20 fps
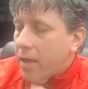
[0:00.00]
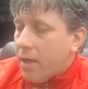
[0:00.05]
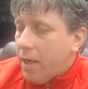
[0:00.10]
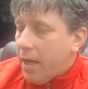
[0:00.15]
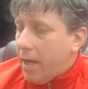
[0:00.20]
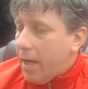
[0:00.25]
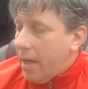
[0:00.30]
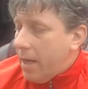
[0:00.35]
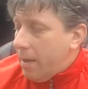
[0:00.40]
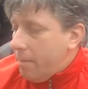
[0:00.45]

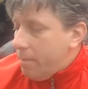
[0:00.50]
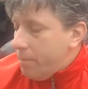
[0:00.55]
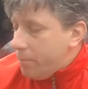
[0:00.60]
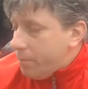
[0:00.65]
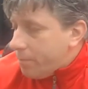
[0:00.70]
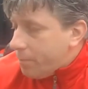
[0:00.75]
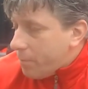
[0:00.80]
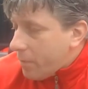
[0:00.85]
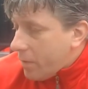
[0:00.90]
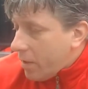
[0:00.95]
I
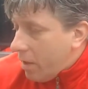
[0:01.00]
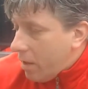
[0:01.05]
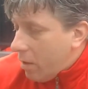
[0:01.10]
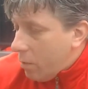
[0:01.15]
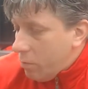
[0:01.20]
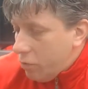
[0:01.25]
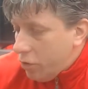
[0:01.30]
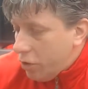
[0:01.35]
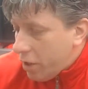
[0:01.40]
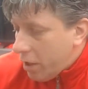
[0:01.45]

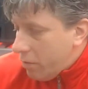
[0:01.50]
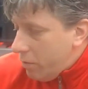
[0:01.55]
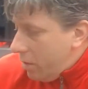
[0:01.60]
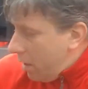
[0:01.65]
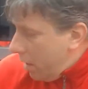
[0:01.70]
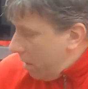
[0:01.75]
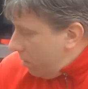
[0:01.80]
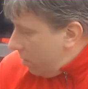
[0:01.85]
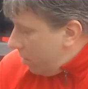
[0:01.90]
will show you